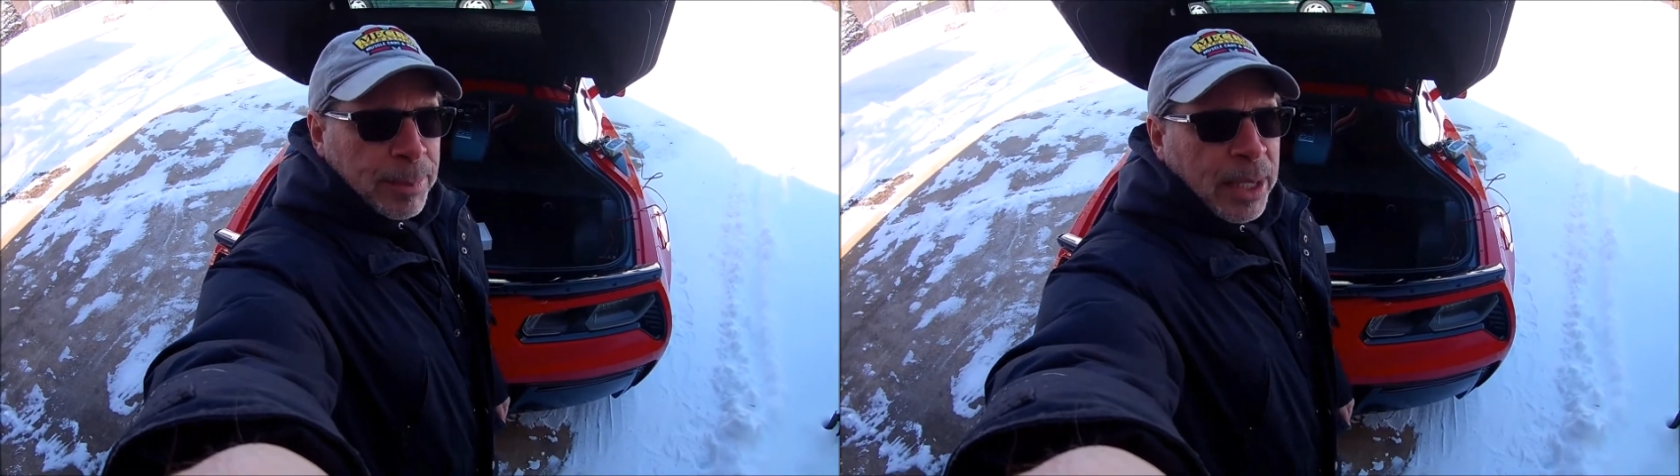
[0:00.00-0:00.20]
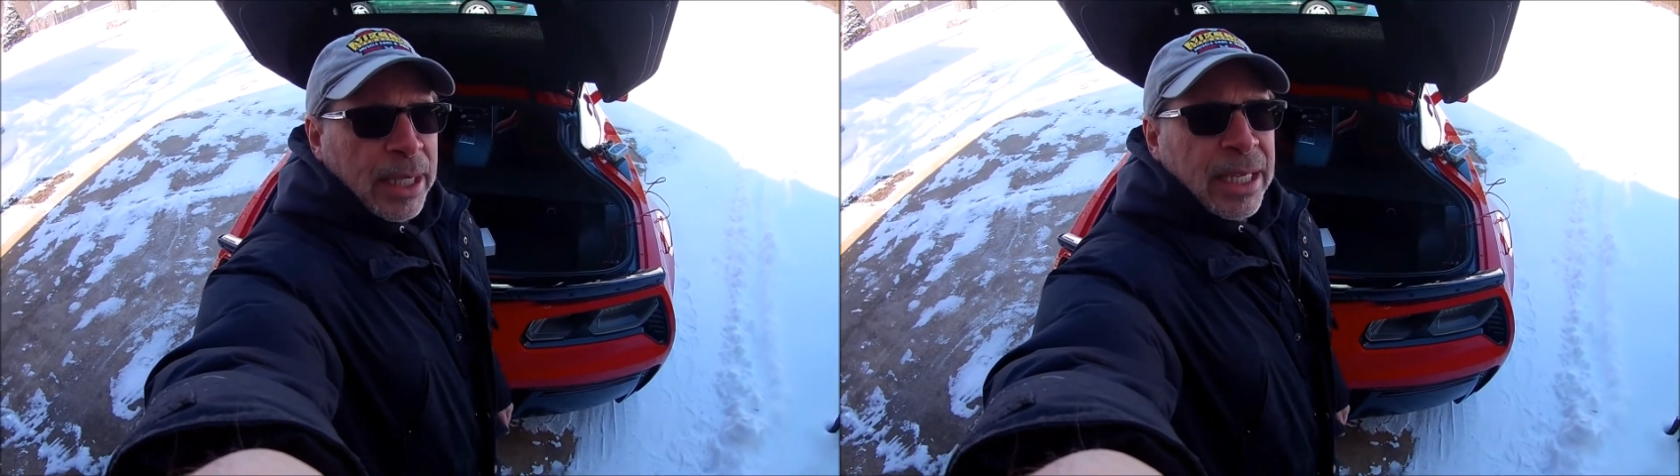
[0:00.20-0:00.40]

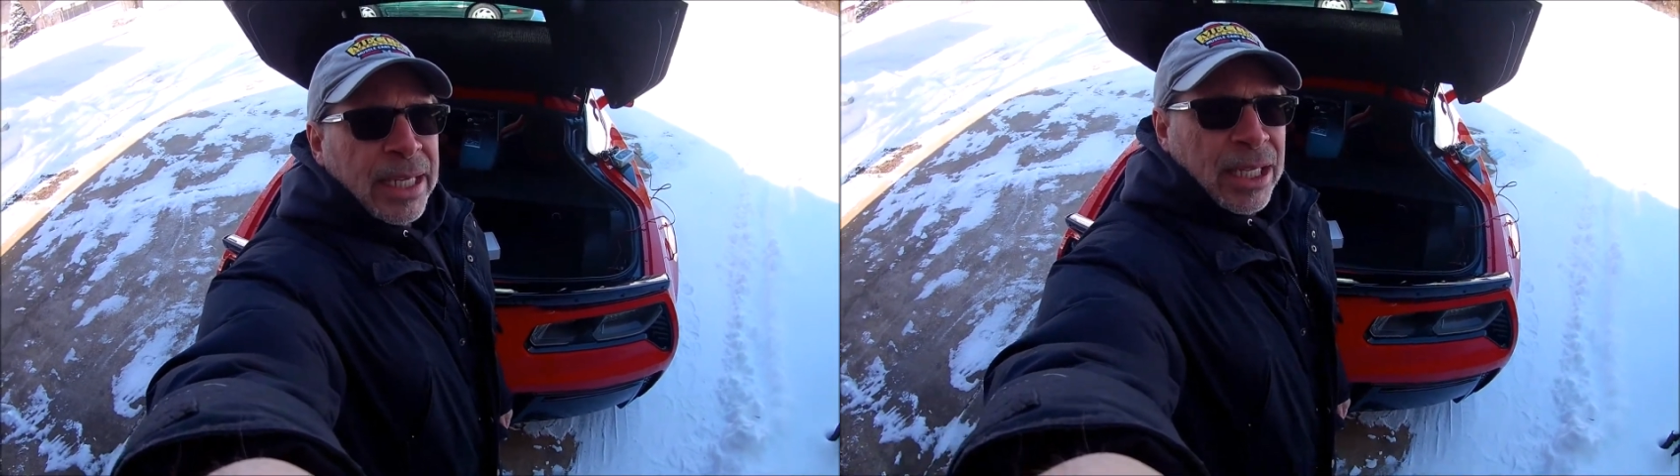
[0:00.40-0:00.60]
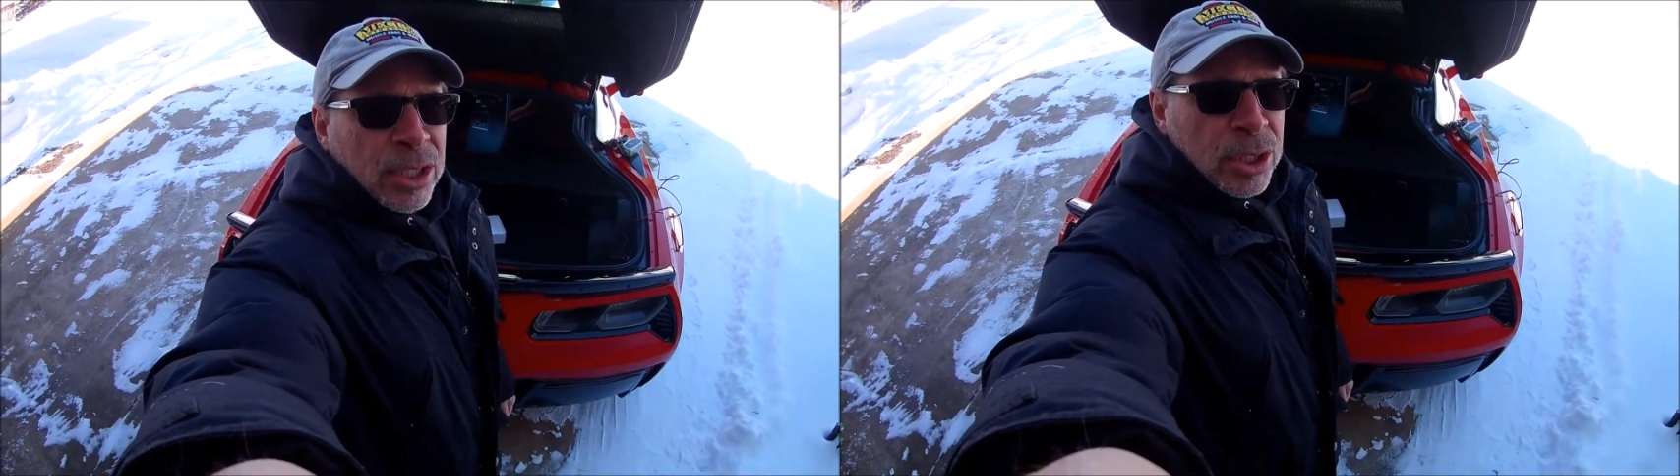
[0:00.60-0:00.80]
But
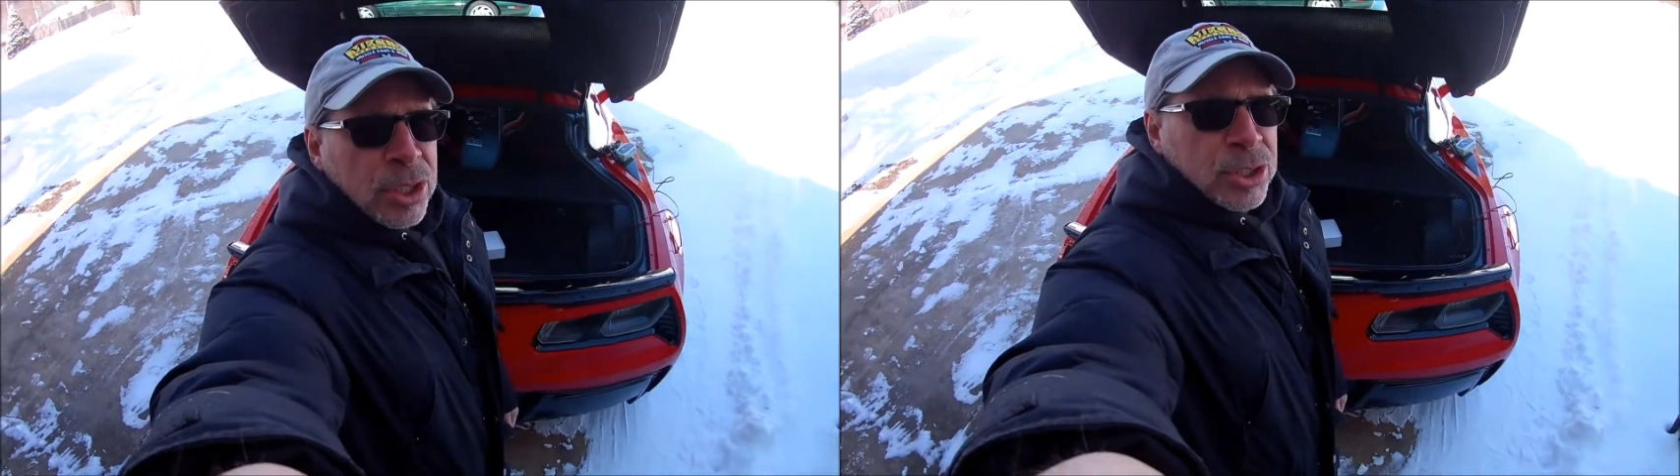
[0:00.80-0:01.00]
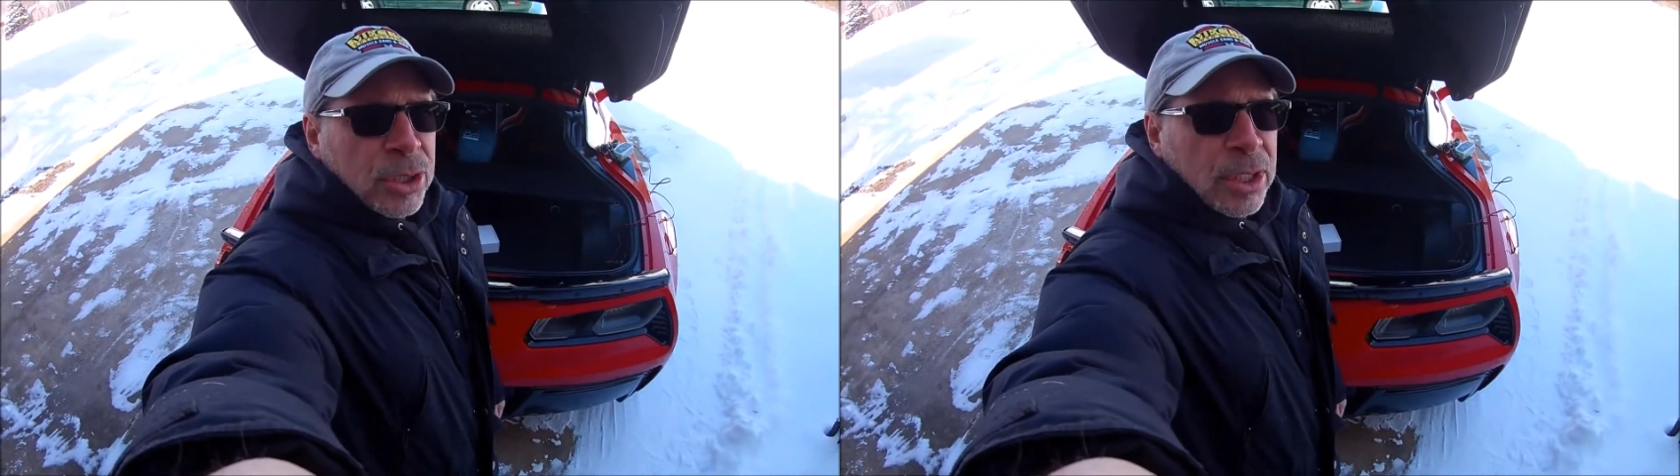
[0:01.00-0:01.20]

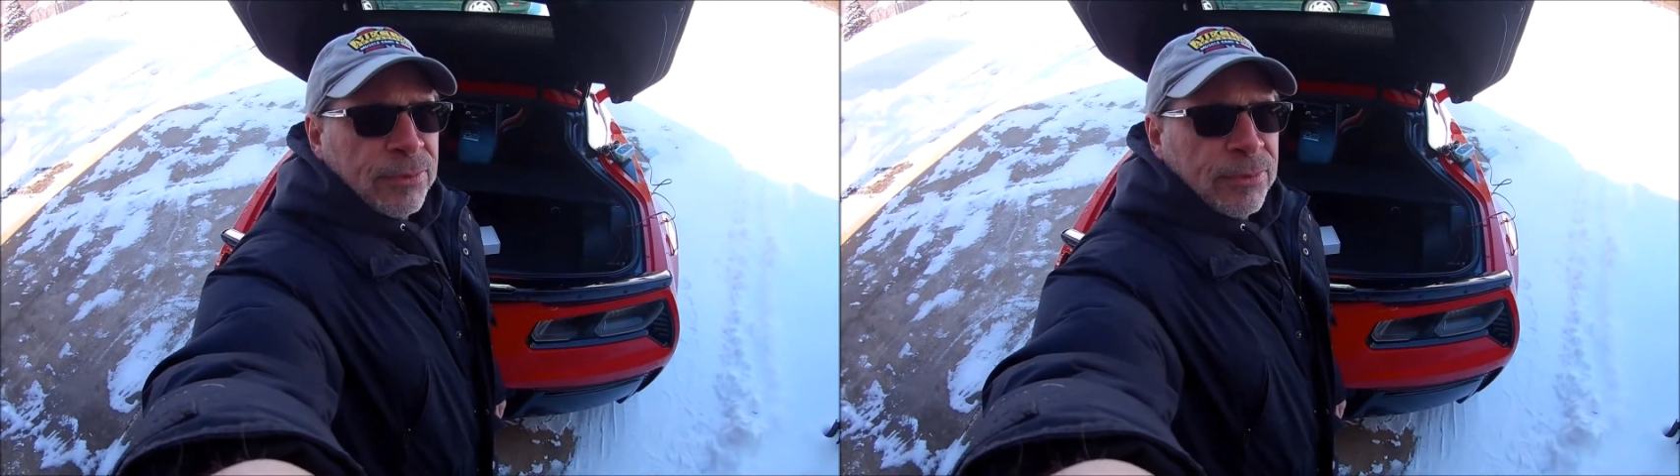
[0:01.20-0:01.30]
initially,